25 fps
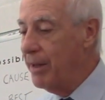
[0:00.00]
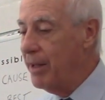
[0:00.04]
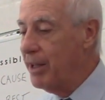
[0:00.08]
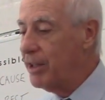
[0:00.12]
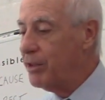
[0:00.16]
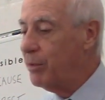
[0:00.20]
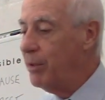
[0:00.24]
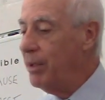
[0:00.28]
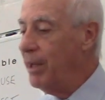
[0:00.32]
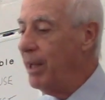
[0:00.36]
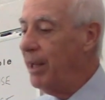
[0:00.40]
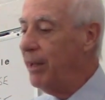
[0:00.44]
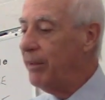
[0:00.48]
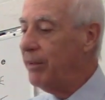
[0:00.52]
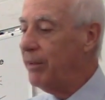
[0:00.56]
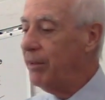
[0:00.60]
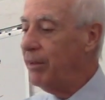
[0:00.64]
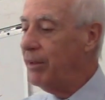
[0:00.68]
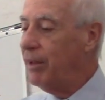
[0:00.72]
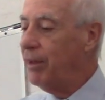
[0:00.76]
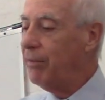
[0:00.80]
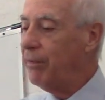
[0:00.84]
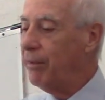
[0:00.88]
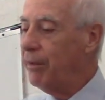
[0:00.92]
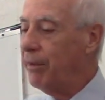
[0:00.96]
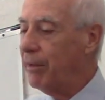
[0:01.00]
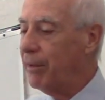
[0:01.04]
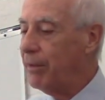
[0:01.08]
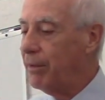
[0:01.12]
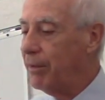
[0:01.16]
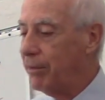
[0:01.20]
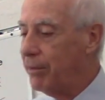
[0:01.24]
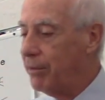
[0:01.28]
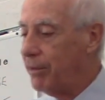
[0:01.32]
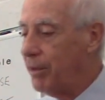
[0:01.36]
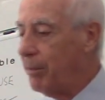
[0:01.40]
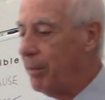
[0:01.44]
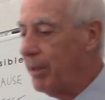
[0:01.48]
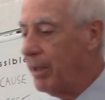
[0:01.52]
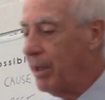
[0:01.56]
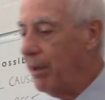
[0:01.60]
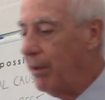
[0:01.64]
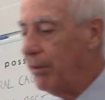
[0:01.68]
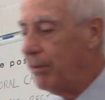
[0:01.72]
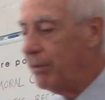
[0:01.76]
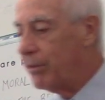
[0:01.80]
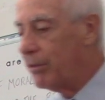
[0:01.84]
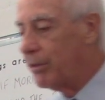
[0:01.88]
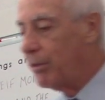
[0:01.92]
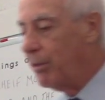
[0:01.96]
This one has a different, something
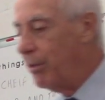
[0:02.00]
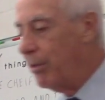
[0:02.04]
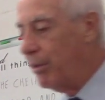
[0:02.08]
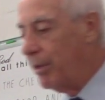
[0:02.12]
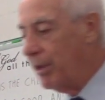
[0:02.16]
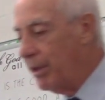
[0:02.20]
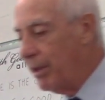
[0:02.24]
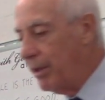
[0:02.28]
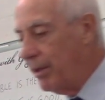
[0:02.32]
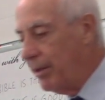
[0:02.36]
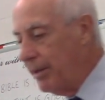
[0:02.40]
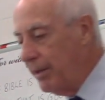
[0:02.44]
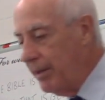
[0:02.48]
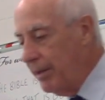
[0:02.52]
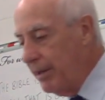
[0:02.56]
else is going here,